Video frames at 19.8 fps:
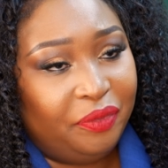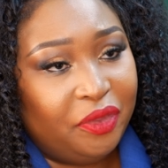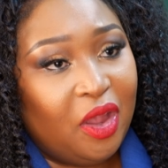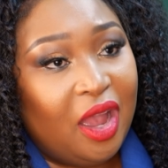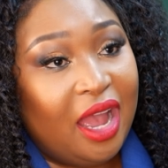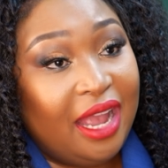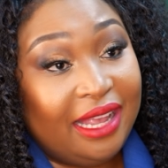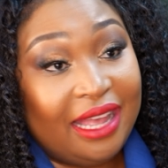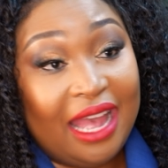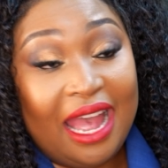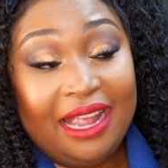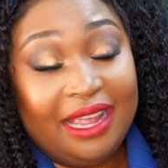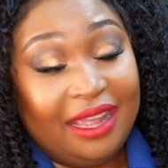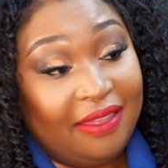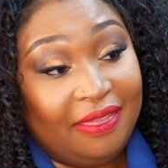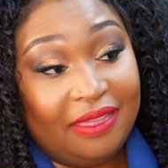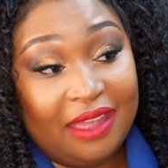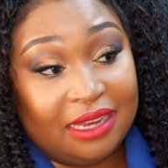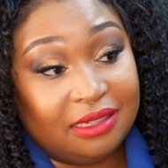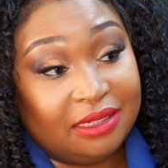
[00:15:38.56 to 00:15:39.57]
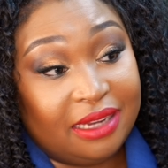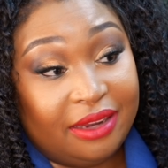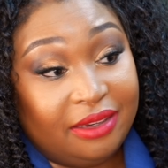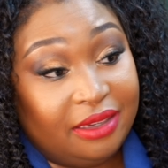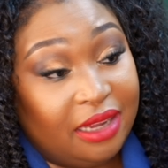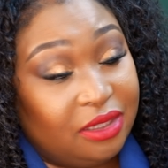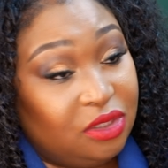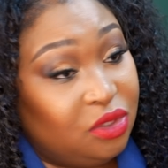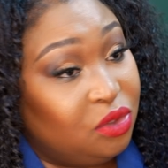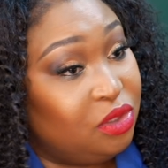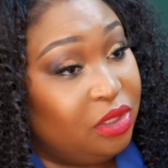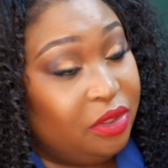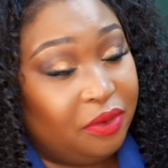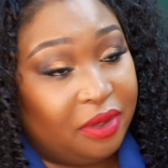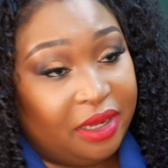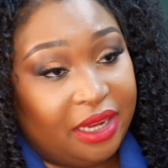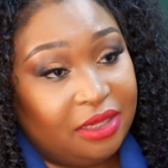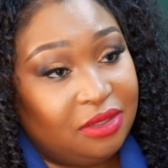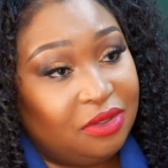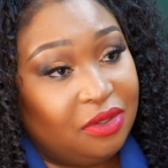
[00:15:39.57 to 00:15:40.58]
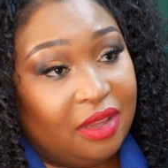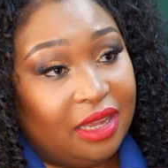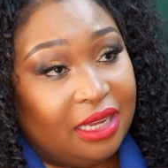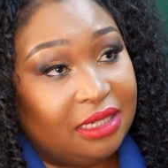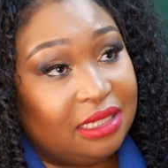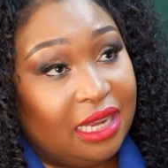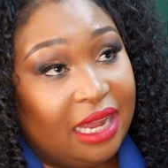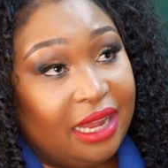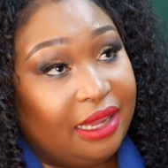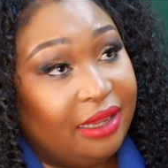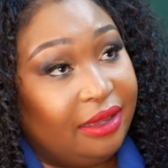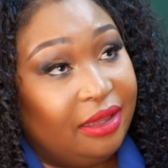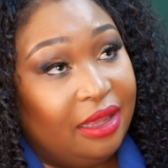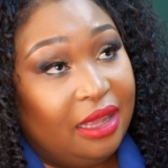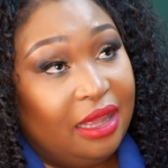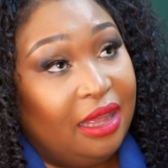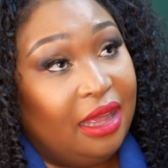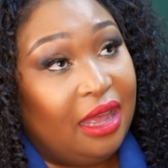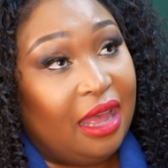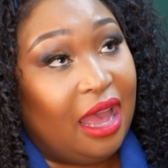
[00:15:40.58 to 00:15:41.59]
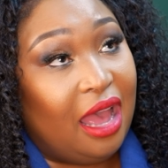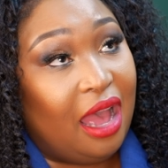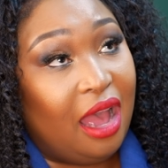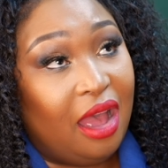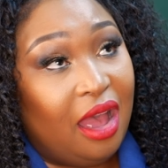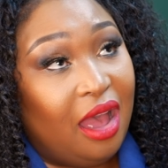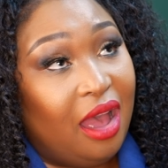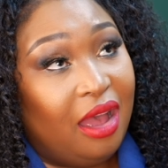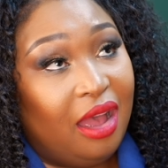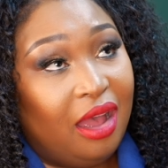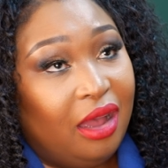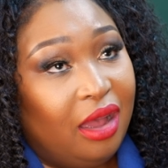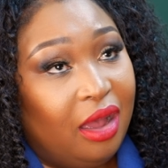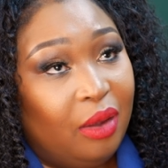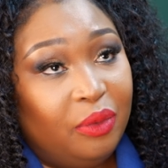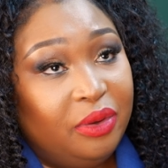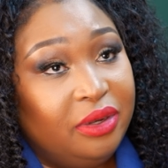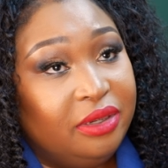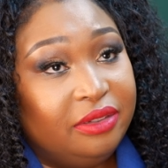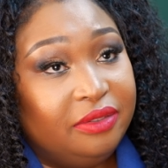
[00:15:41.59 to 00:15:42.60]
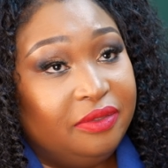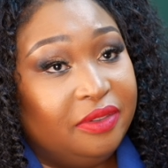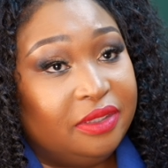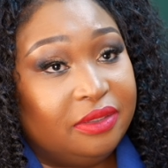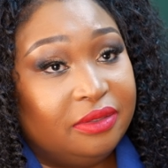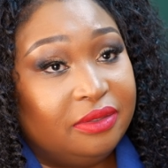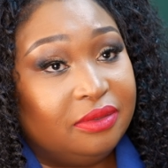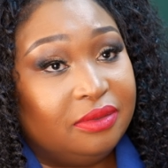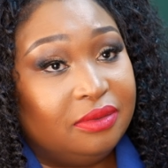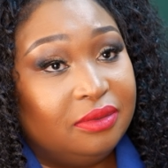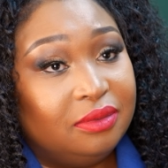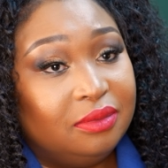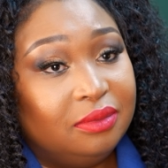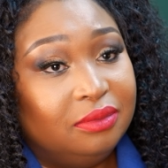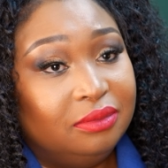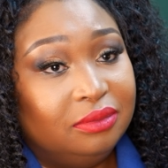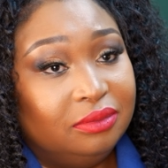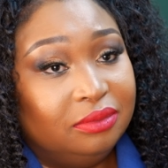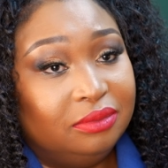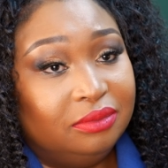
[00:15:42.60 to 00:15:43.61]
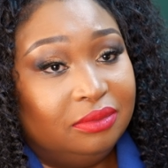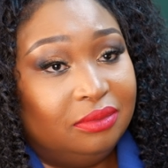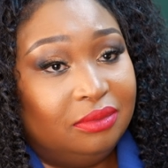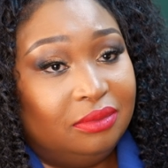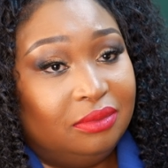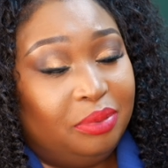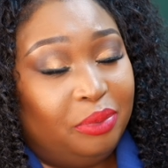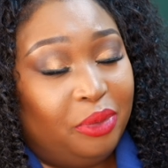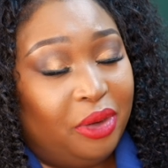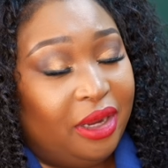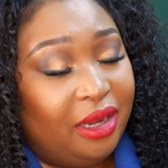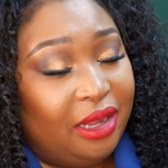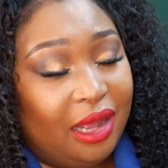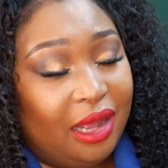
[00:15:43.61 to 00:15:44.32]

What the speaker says: No, I get that. I totally relate to that. I wouldn't even bring it